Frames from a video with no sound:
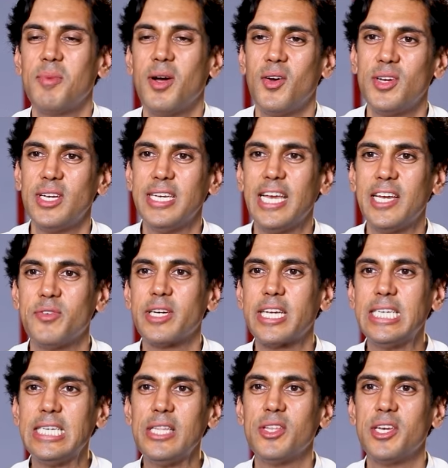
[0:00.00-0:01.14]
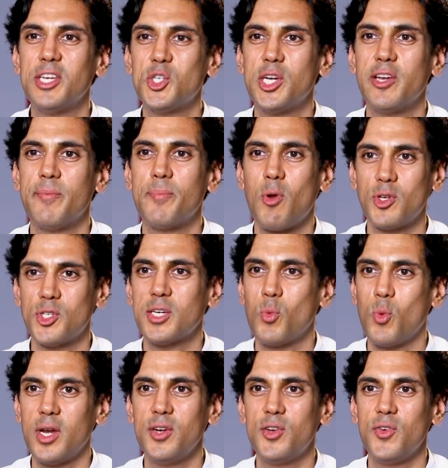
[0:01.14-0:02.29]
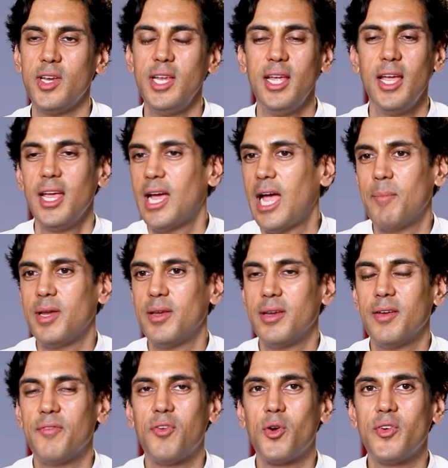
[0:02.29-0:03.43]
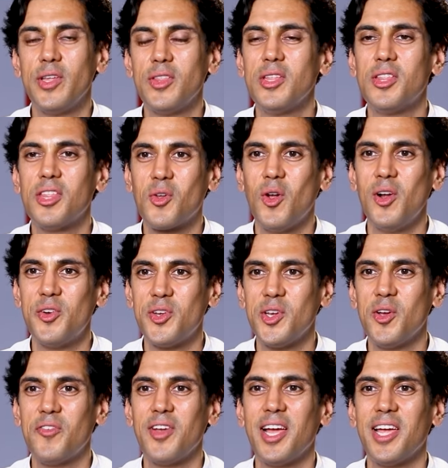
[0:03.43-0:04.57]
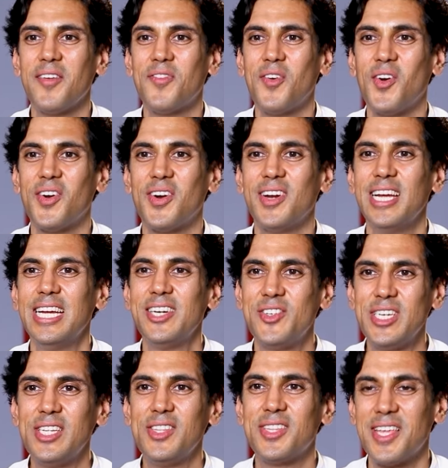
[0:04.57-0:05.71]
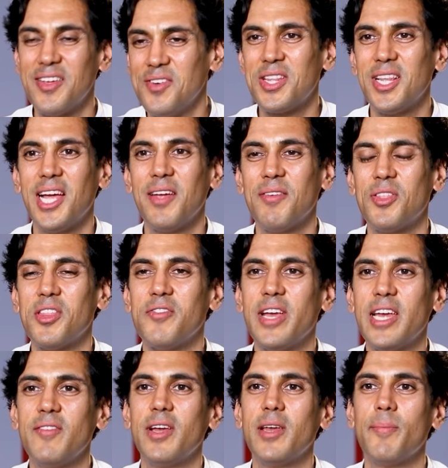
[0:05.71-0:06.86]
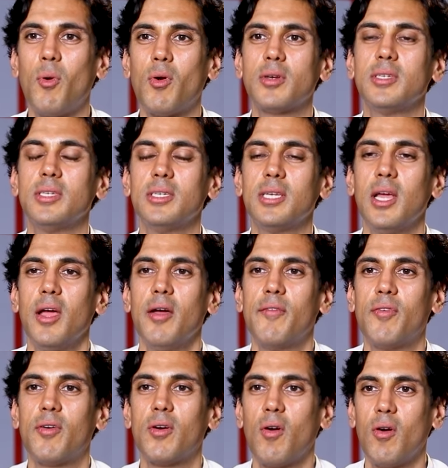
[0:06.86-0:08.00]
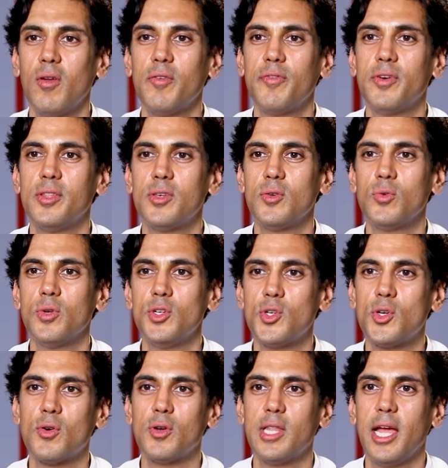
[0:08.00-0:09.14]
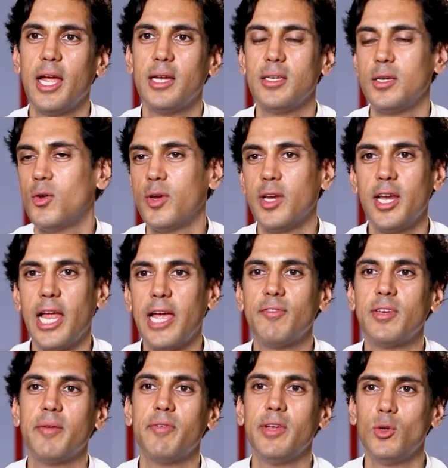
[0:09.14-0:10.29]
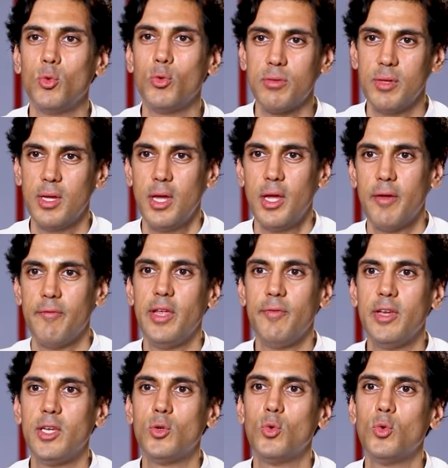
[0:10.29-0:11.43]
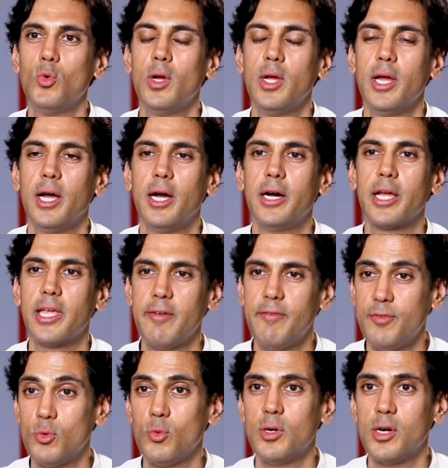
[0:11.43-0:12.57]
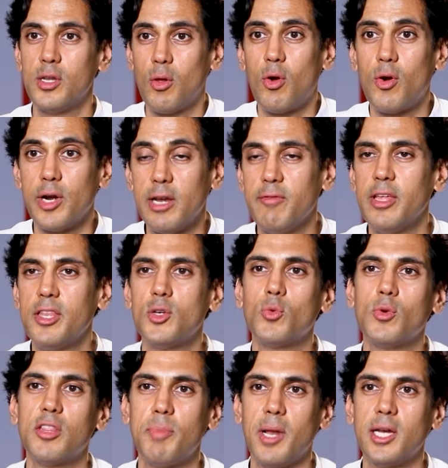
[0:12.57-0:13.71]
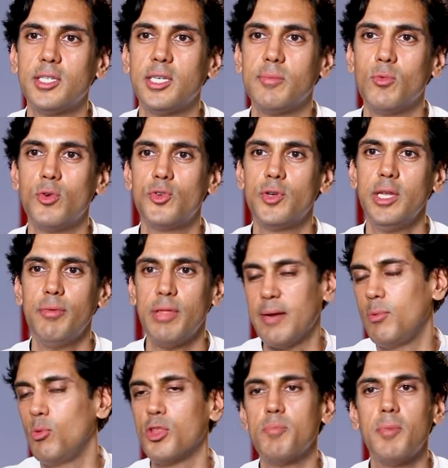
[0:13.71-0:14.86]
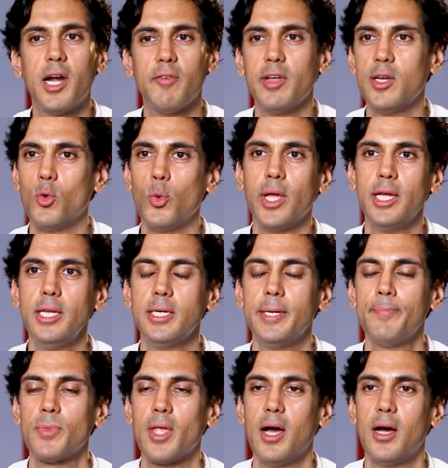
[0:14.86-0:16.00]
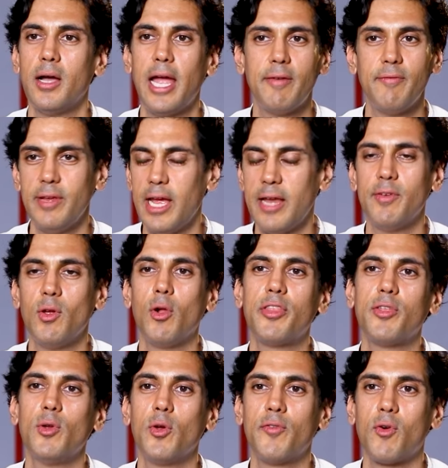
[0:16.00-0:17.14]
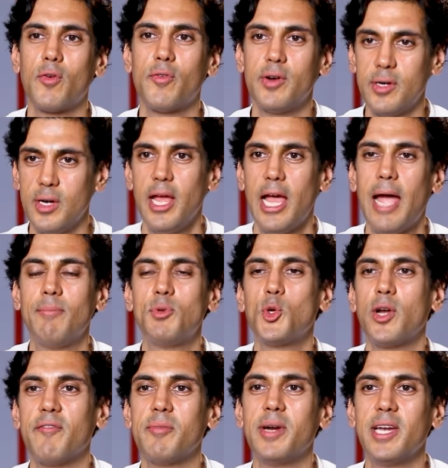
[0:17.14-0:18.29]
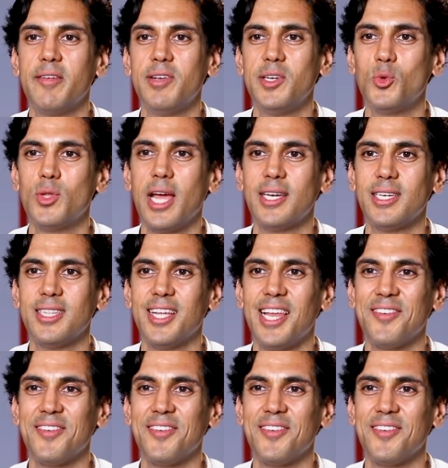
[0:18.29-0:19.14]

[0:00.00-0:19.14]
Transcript: about Network 18 initiative Project One Tree. I mean, for reasons it's called Tree of Life or Trees Give Us Life is very, very important for all of us to ensure that, you know, in a lifetime we do we, we do uh, give towards or invest towards planting more trees. At BluSmart, we're doing it. Uh, and, we, and we also look forward. I'm sure everybody will do that in their